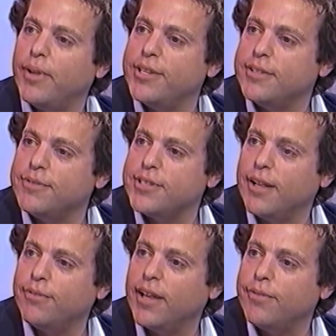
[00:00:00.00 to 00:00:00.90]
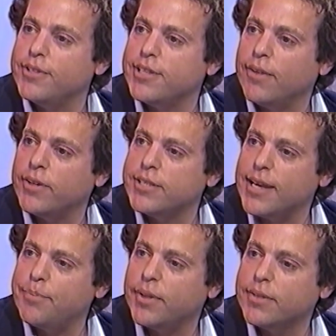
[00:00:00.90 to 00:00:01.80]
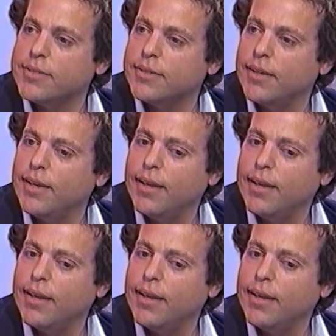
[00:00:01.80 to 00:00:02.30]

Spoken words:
place of self-love and self-acceptance,